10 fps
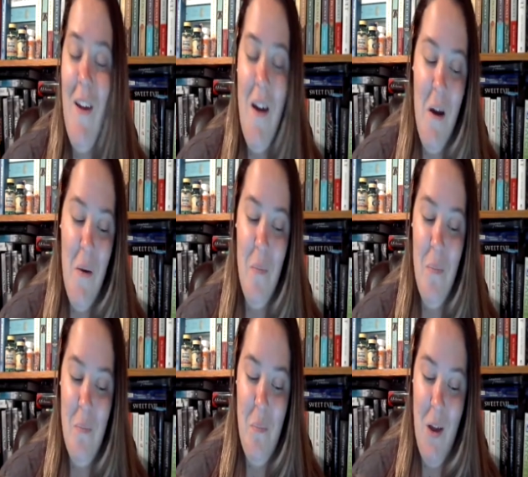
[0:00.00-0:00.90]

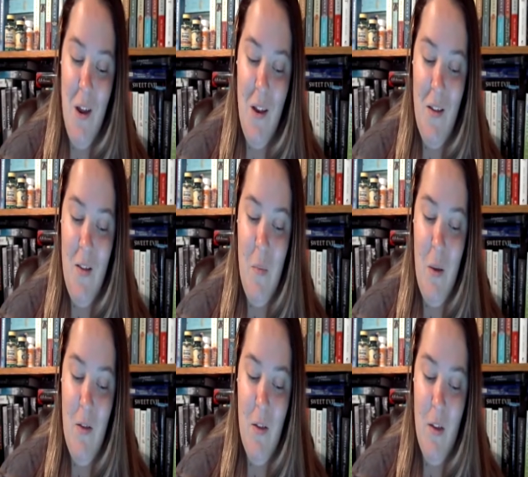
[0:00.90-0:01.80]
But
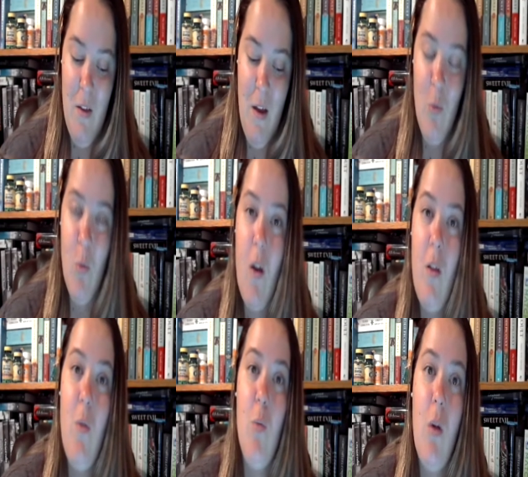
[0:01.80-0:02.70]
Speechless, I
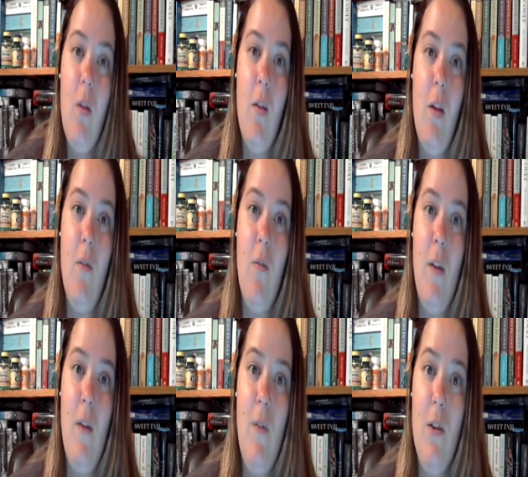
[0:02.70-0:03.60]
really, really loved
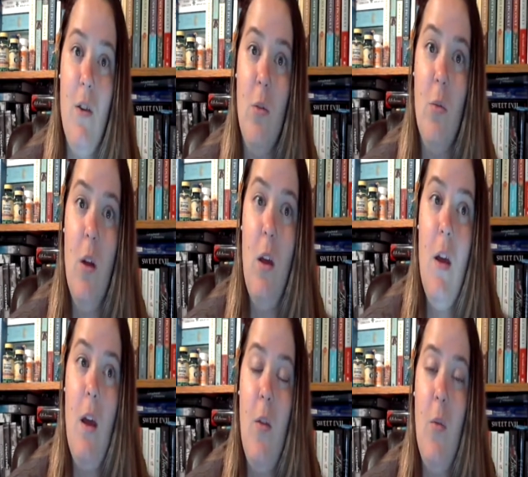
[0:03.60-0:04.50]
Saving June.
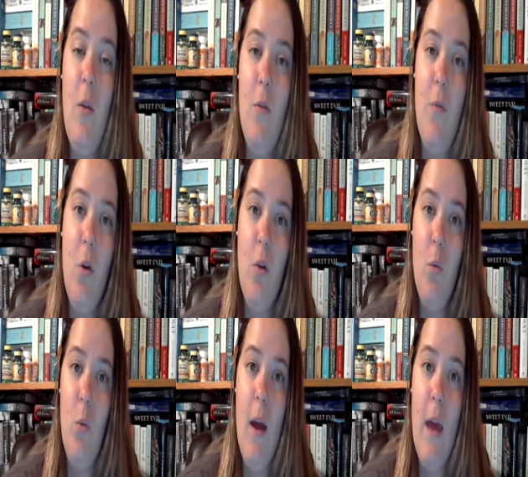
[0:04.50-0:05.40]
It's one of the first
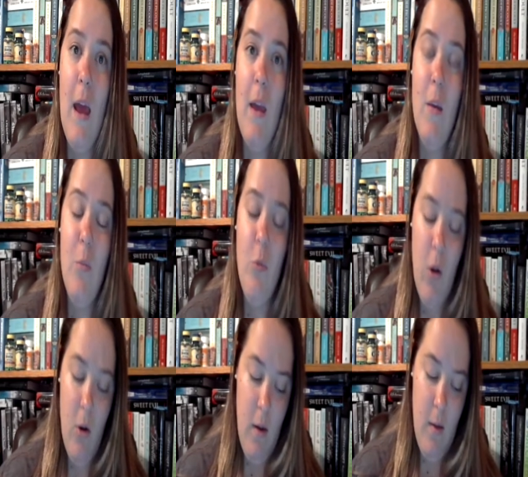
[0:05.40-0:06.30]
YA
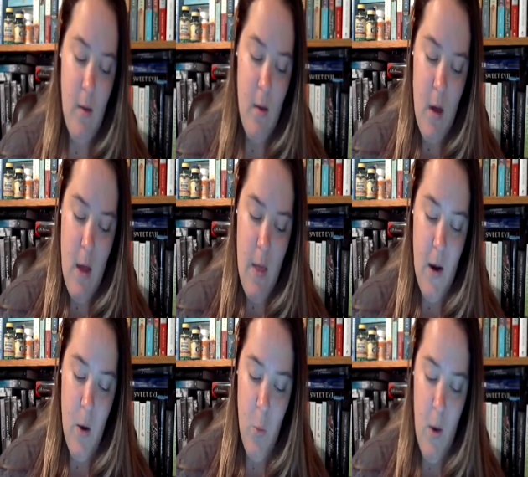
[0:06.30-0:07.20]
contemporaries that
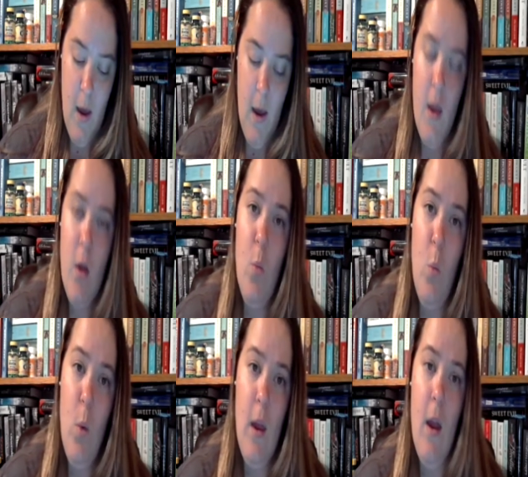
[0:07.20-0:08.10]
I read
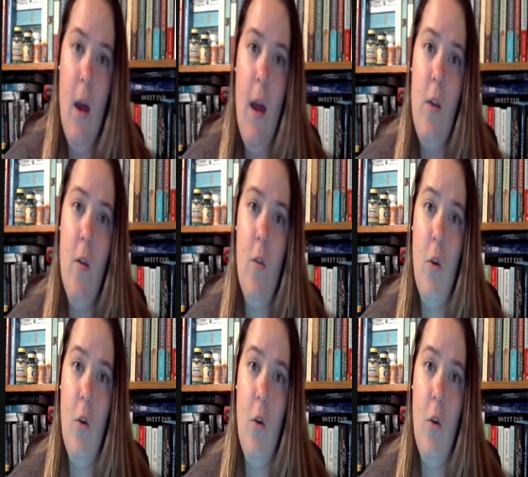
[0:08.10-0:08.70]
when I had just